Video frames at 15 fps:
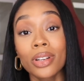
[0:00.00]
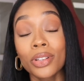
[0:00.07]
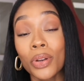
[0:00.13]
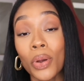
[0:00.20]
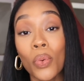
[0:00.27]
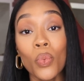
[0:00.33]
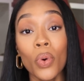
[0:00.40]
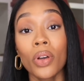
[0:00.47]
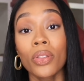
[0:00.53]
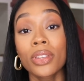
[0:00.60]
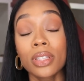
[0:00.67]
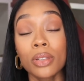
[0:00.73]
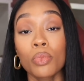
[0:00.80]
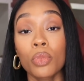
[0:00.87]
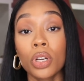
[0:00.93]
you know, wealth
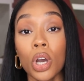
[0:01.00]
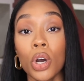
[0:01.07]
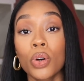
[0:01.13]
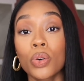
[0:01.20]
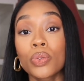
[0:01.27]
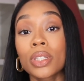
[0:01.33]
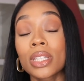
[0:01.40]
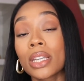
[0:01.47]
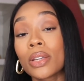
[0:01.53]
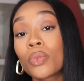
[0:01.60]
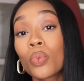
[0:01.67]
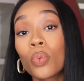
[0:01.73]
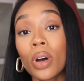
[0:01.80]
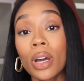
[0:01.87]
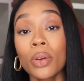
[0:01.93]
someone owns
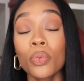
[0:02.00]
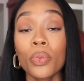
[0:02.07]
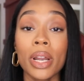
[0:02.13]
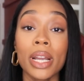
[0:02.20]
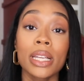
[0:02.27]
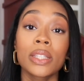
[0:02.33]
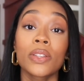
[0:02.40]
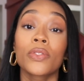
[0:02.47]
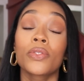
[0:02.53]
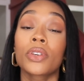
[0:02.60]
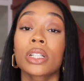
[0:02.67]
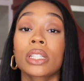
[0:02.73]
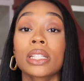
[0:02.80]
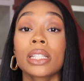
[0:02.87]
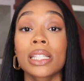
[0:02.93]
in one race
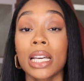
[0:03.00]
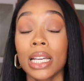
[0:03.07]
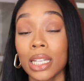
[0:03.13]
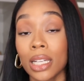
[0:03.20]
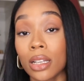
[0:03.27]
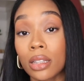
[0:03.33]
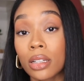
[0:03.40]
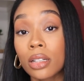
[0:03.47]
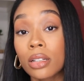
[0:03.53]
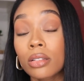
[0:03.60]
versus another.